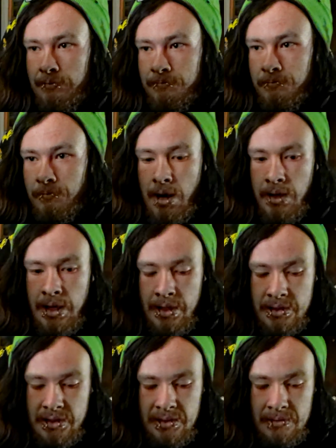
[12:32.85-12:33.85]
Marion
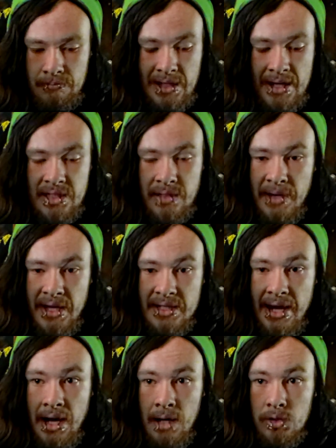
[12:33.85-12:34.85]
decides to be a
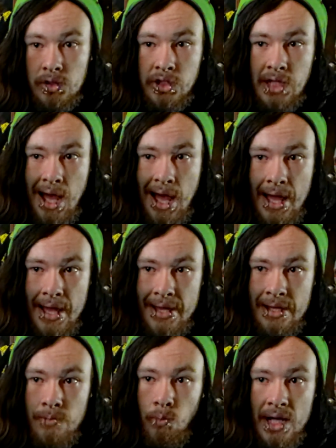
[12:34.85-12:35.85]
terrible
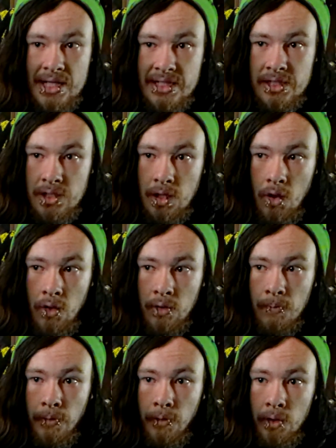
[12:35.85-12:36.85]
shot and wastes all
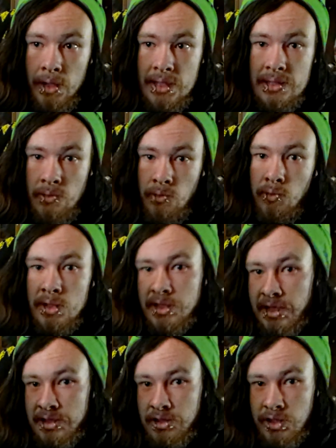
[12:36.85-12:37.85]
her bullets,
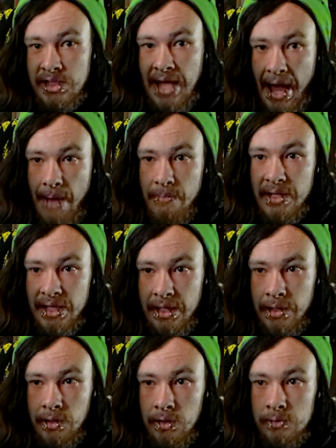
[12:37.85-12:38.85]
which gets her stabbed and
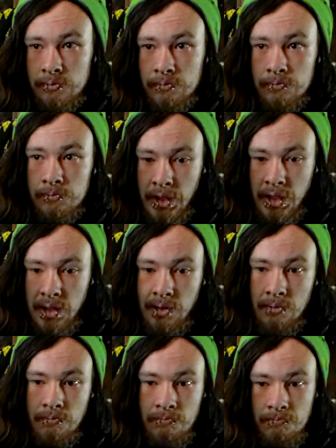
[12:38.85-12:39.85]
killed.
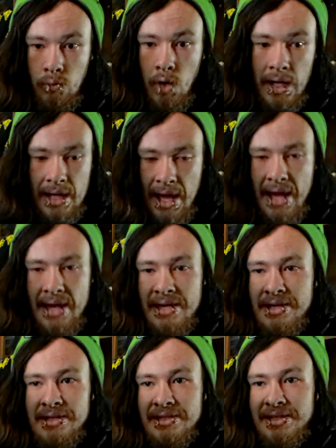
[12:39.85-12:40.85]
The one guy,
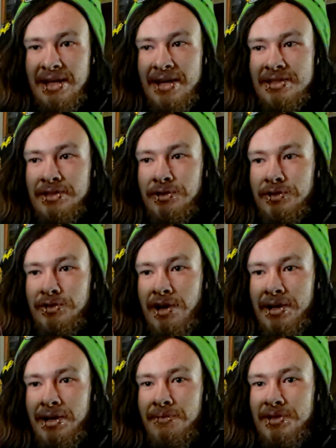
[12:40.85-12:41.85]
he decides he's going to
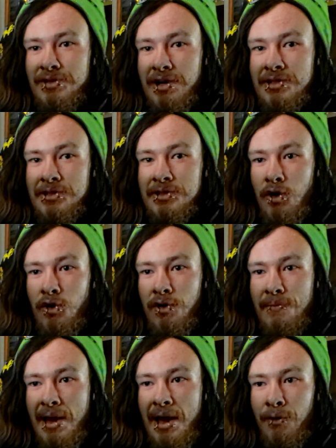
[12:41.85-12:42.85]
try and get him. He tries to choke
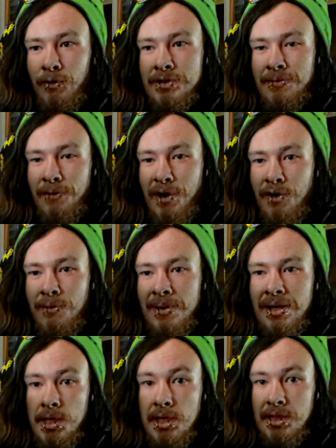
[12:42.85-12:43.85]
him out with some rope.
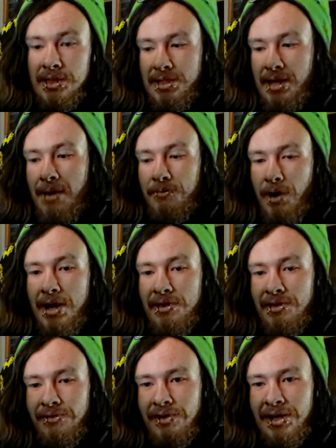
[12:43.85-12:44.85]
He gets stabbed right
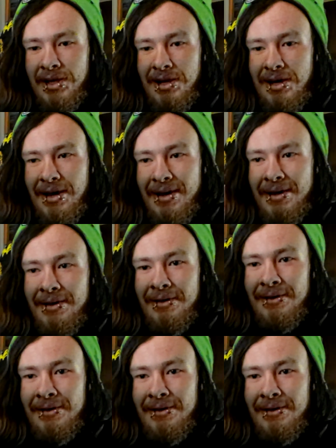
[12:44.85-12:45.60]
in the fucking eye.